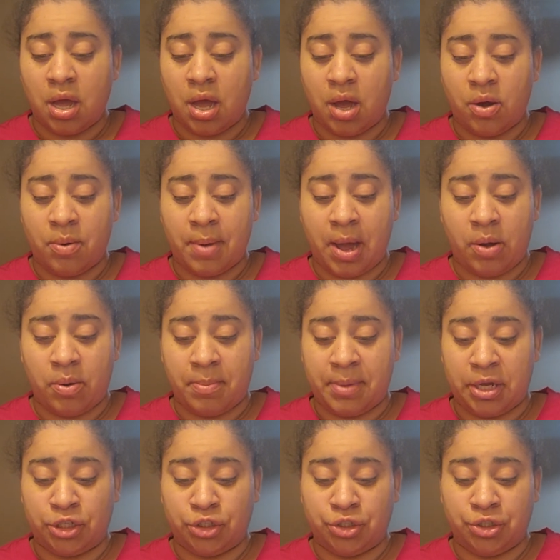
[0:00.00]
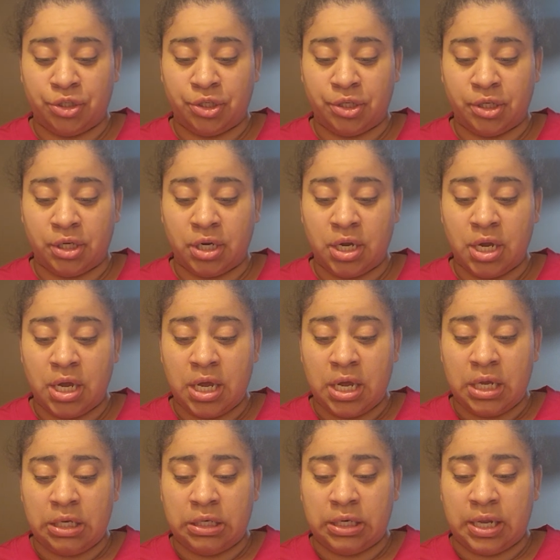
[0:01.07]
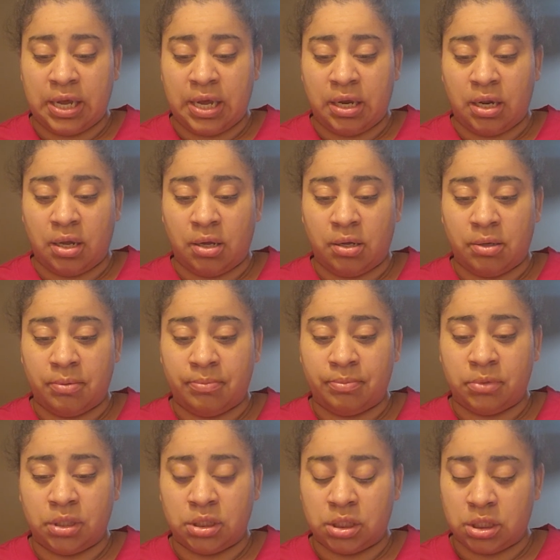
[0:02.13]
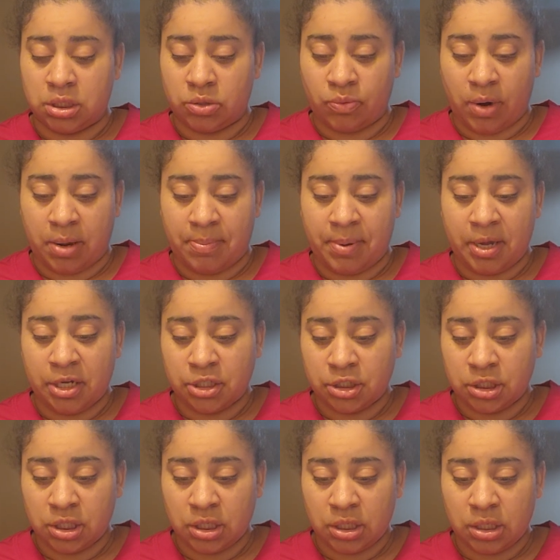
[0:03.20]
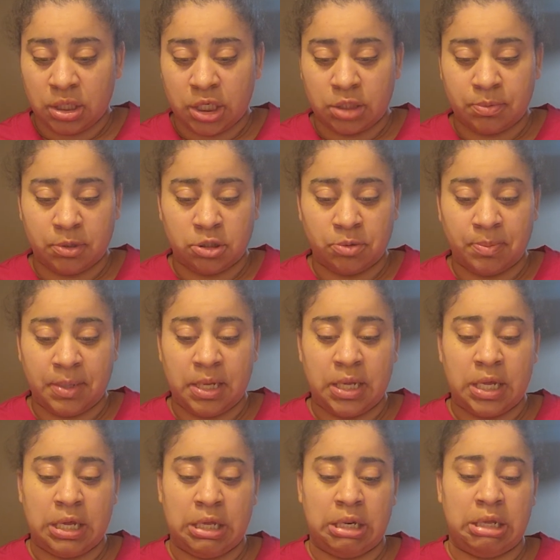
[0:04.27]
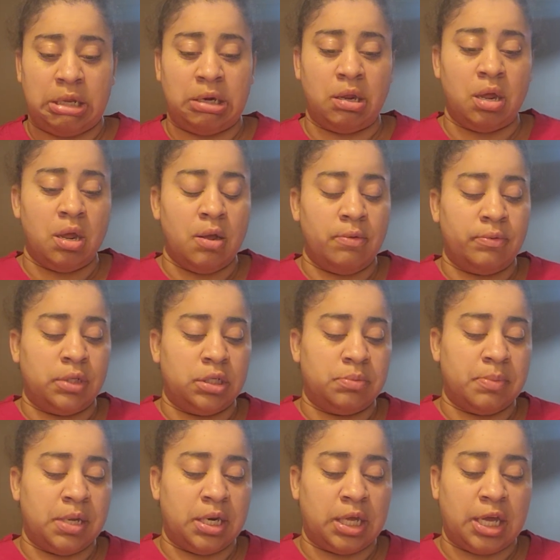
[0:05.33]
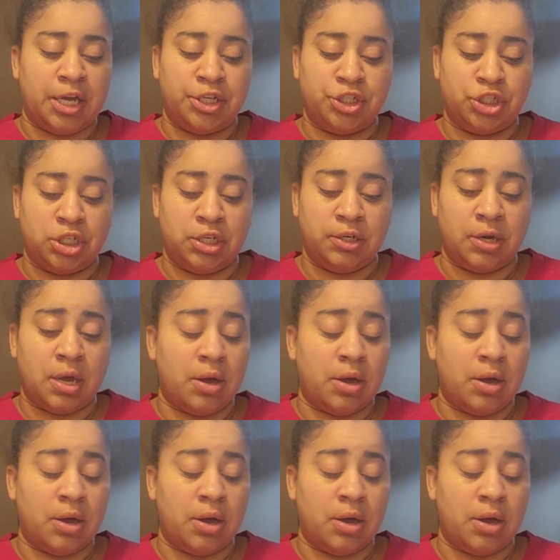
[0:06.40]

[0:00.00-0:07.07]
I'll make sure that this is the right patient that's supposed to be getting this medication.